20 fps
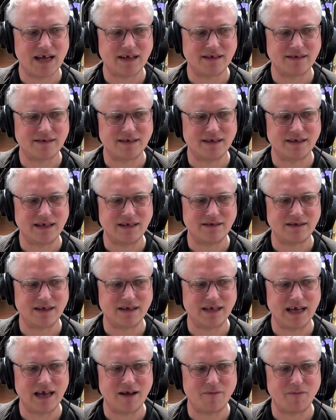I want the band to
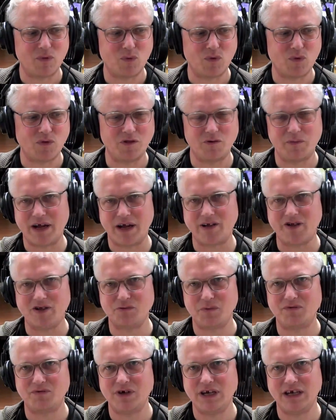be really dark,
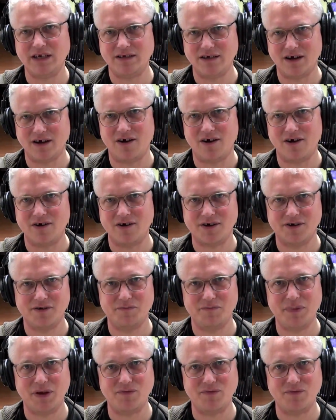be really miserable."